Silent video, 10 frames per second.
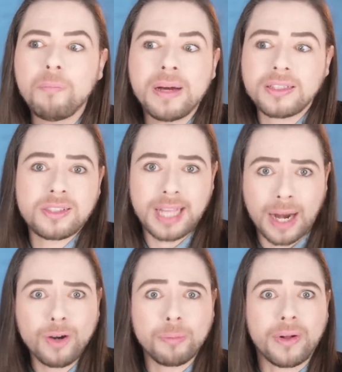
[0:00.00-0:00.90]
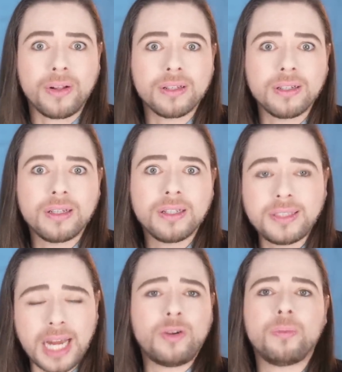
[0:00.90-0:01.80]
but it's terrible,
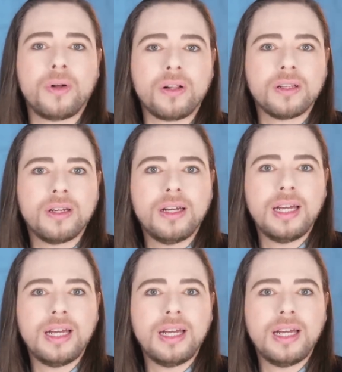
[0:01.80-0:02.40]
terrible.